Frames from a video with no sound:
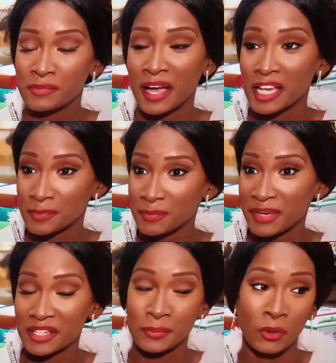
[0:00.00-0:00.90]
with my husband
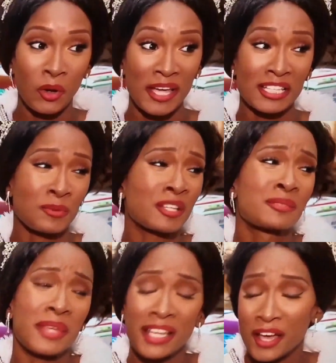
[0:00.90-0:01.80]
being deployed, as well
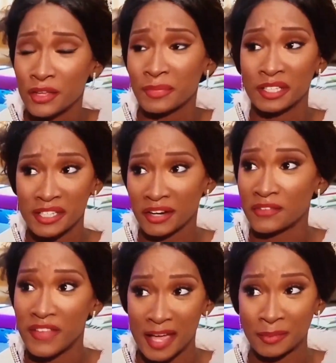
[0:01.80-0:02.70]
as many other military
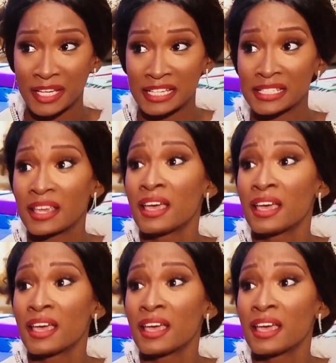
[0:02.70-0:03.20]
families,